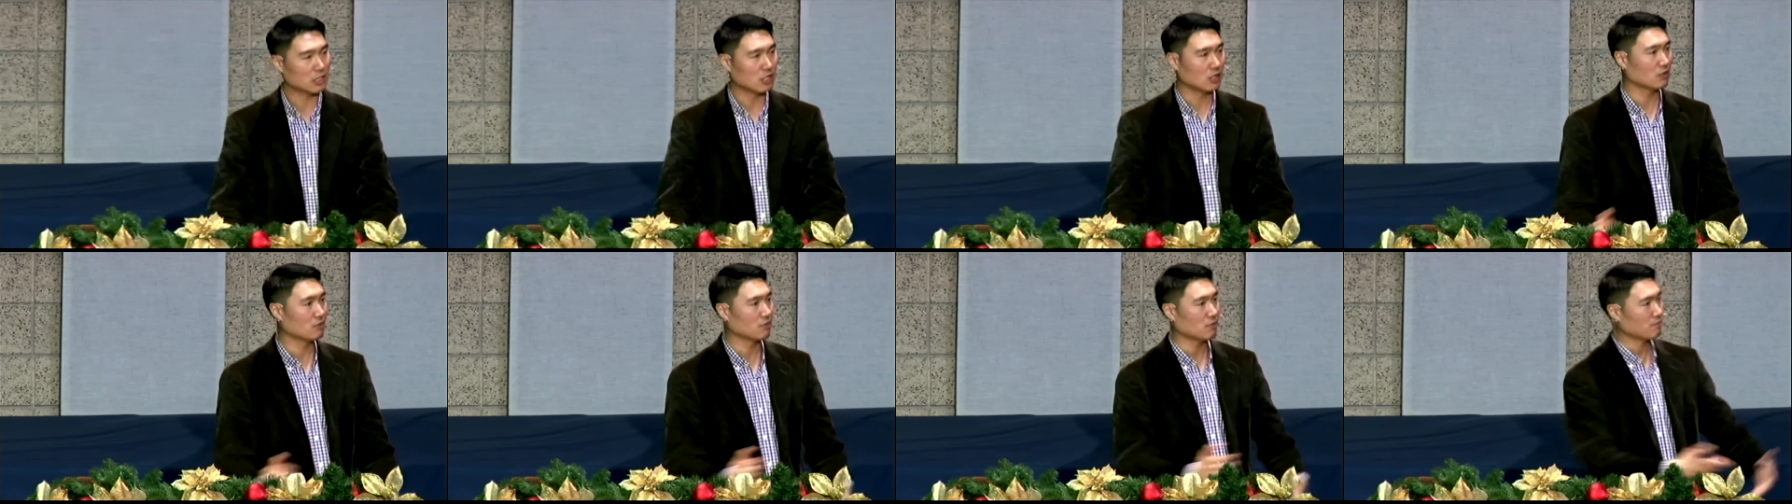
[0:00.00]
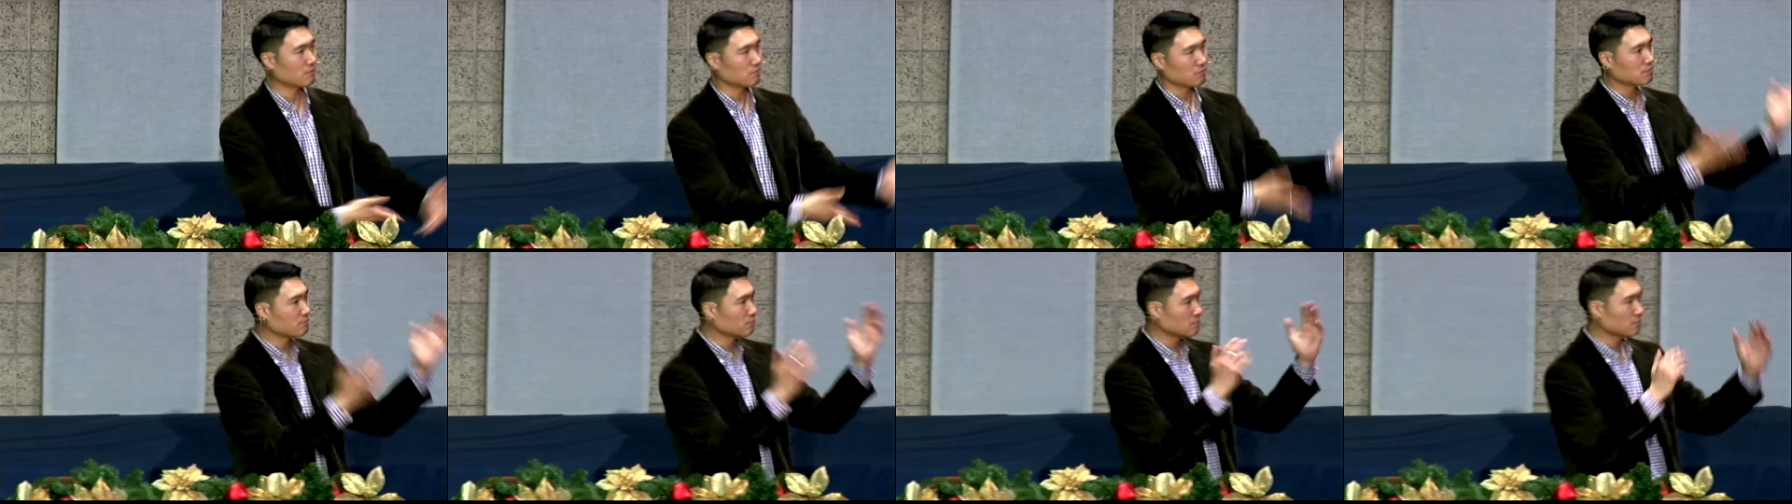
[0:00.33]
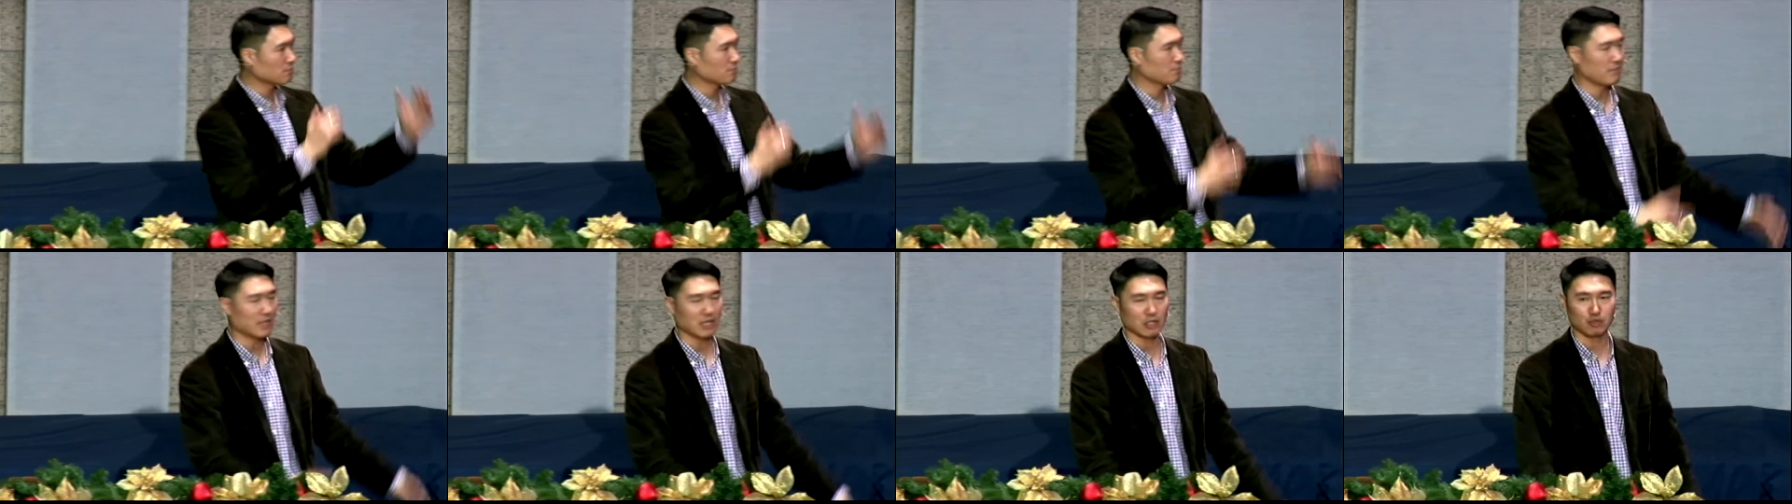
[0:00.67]
You know,
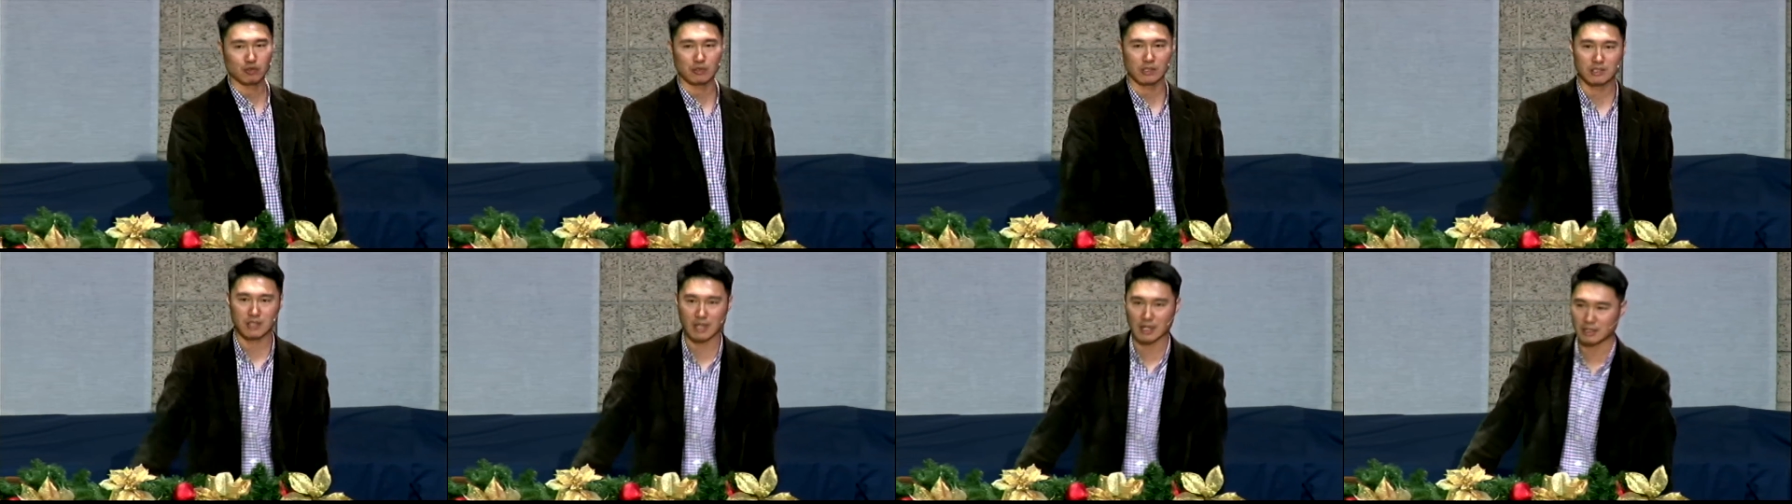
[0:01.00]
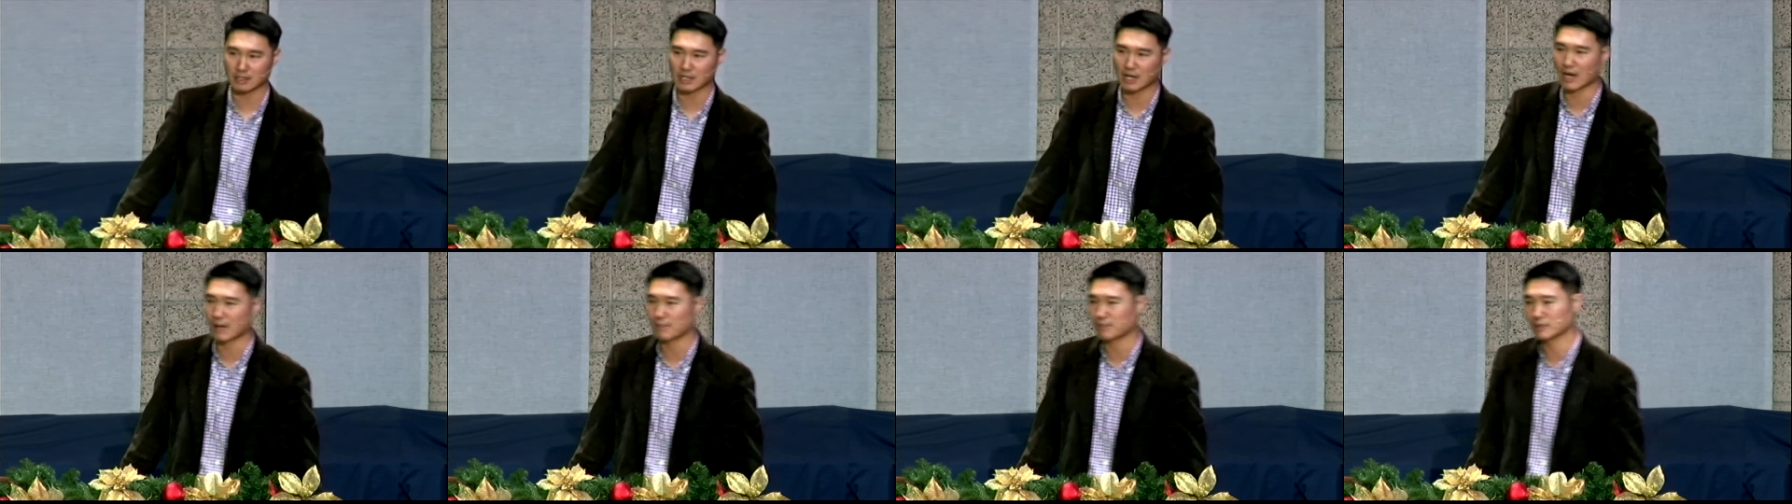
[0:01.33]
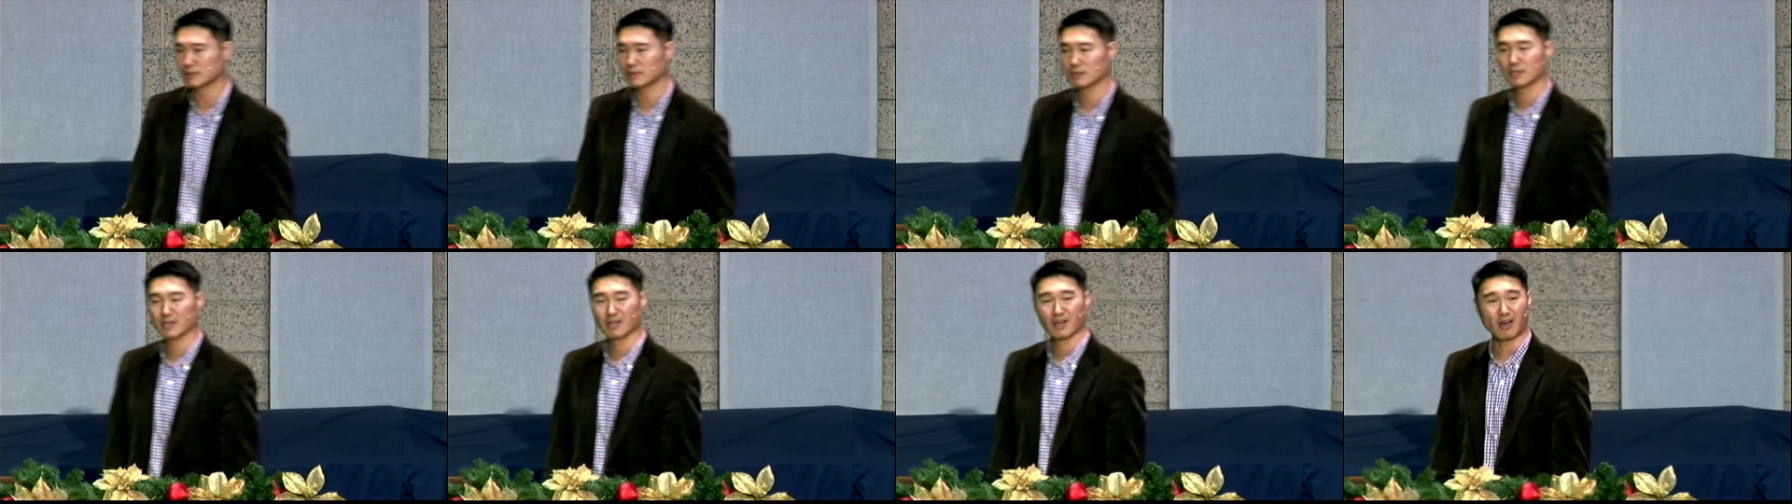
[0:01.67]
ministry's not going to
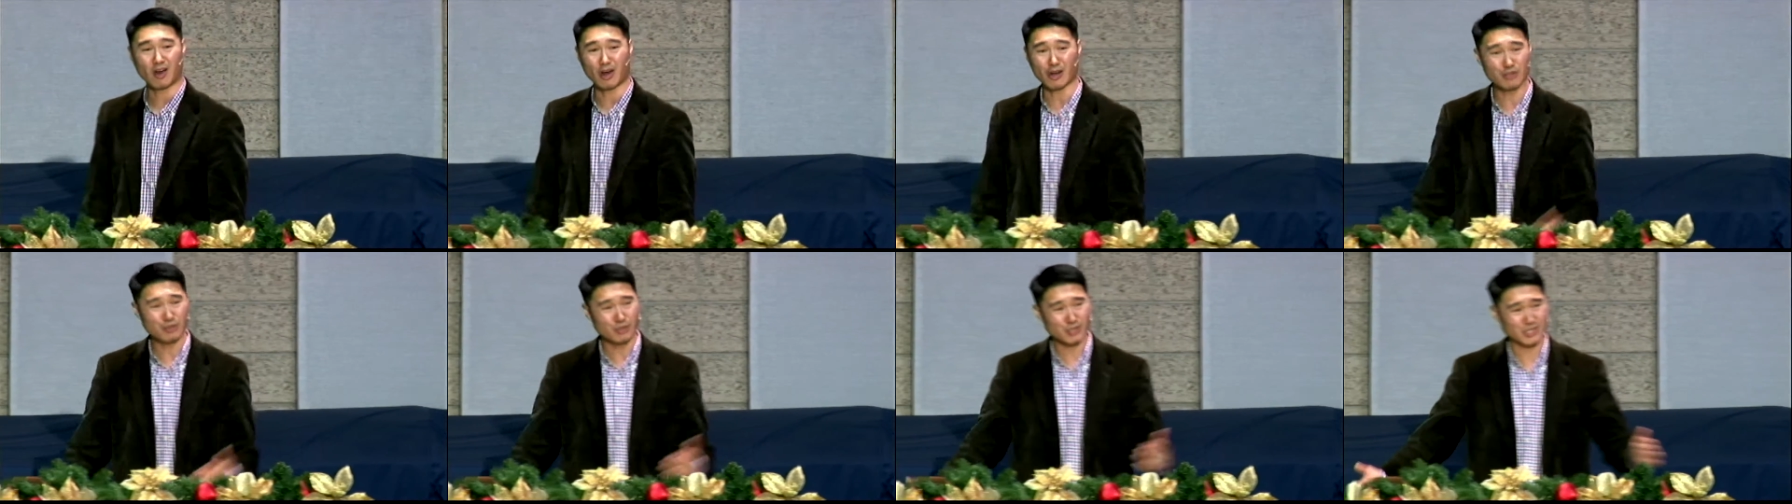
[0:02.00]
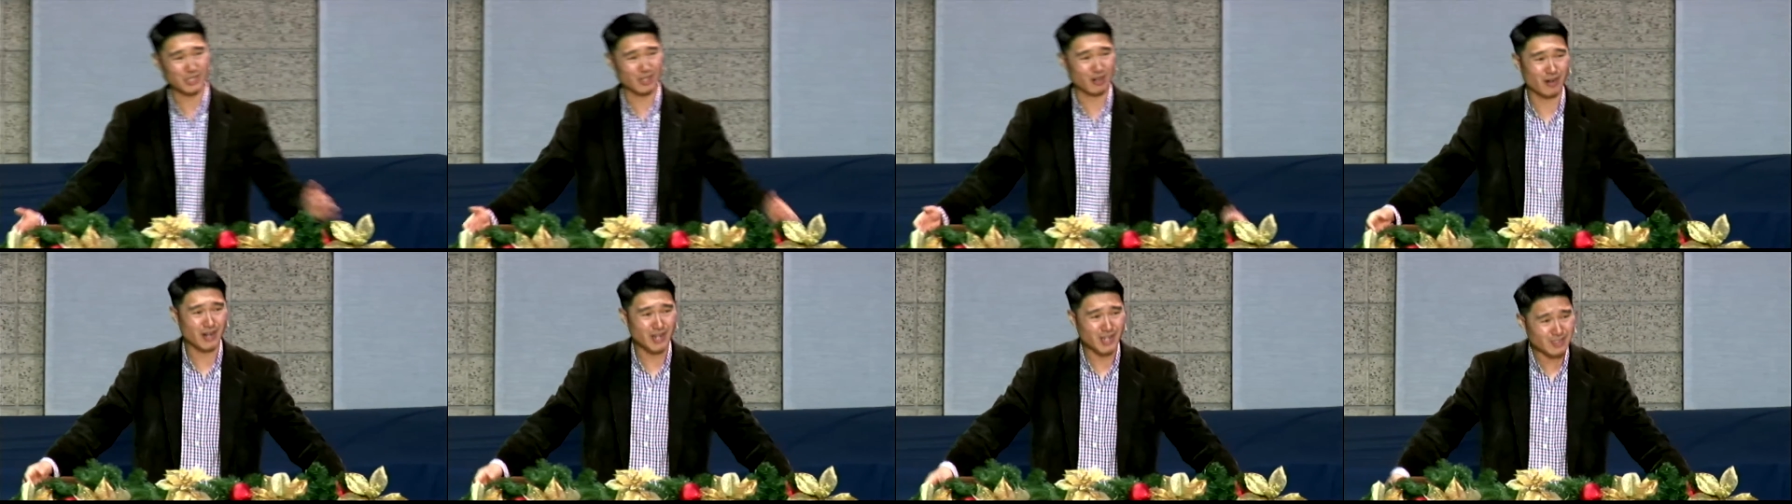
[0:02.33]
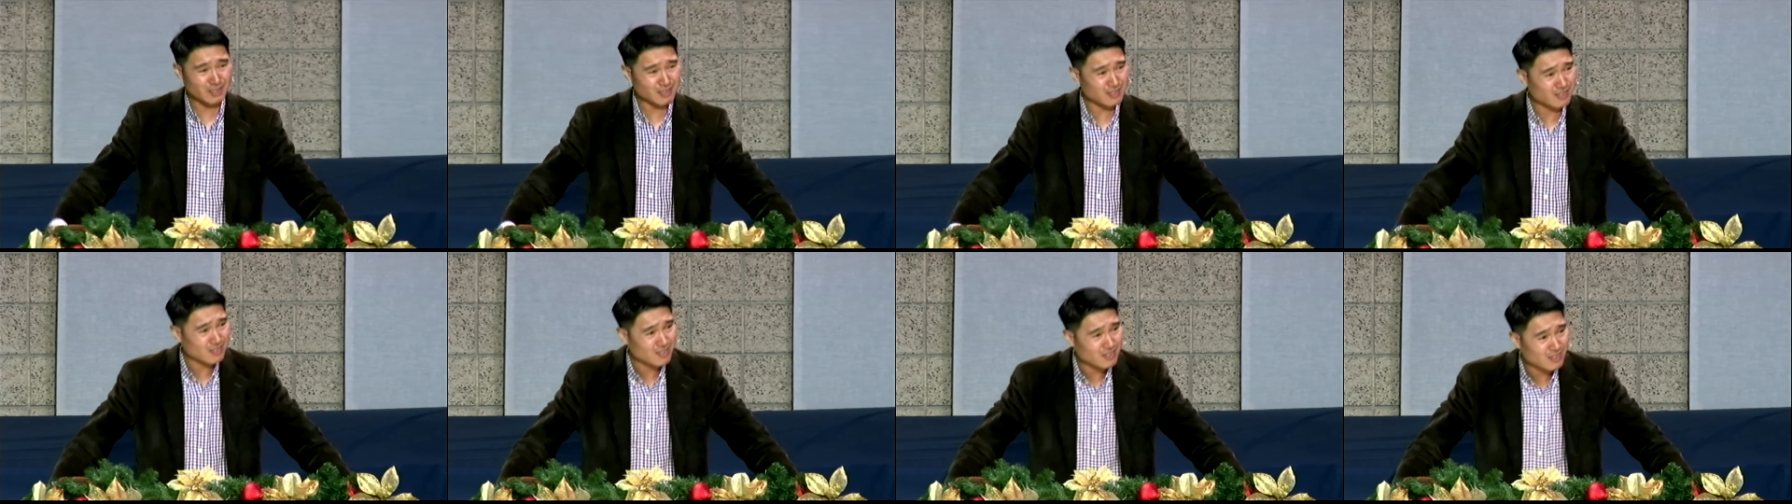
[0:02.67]
happen. Are you
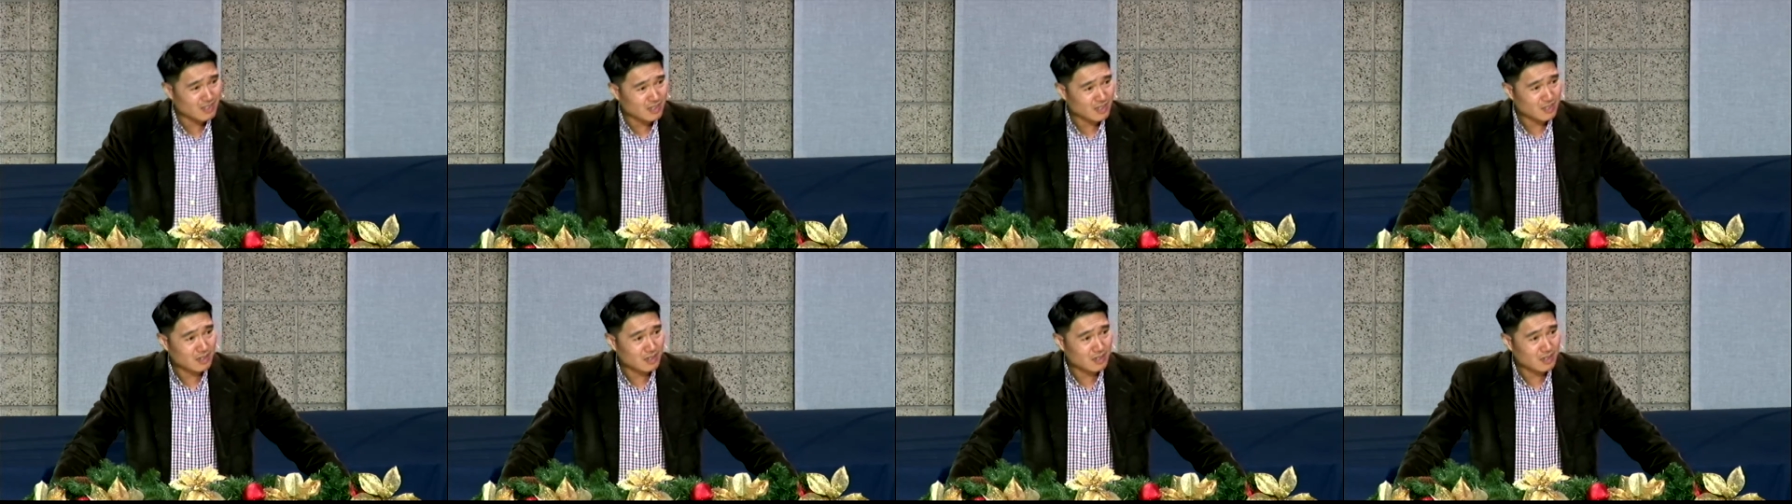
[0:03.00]
serious?